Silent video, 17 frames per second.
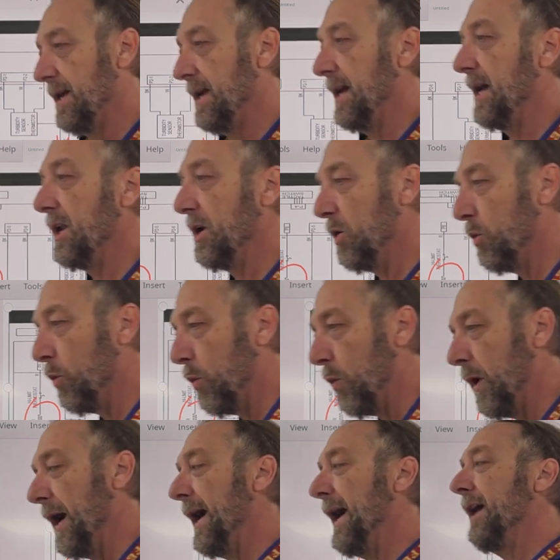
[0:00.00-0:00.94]
in a
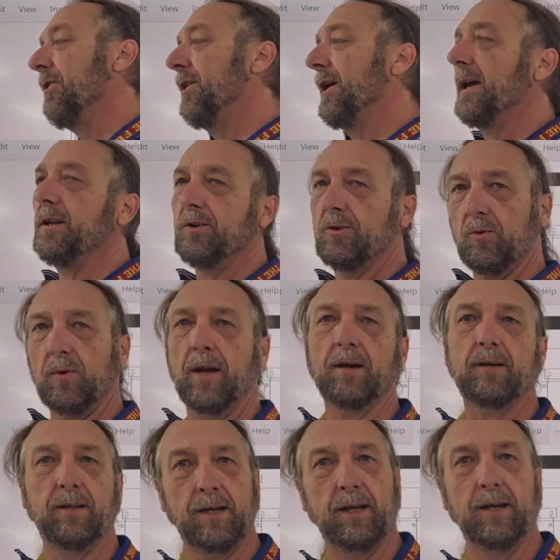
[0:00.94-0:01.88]
way or
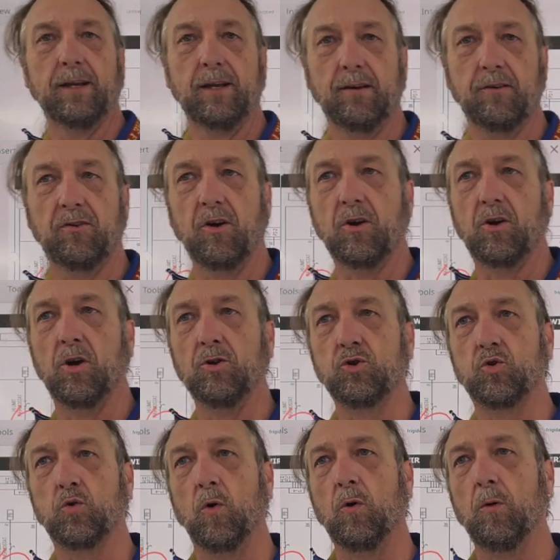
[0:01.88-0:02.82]
indirectly, it is a
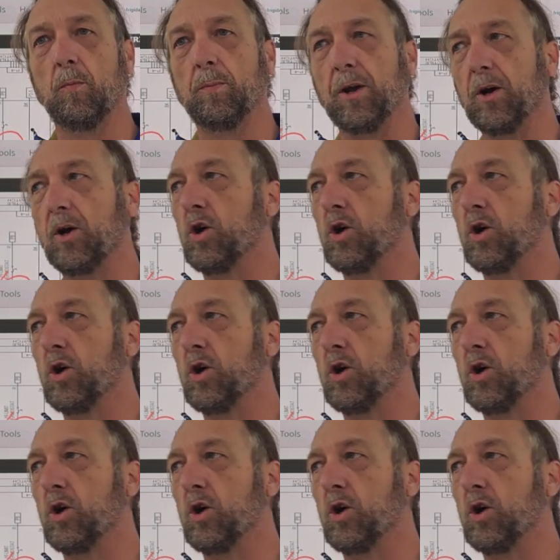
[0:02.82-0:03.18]
control, but a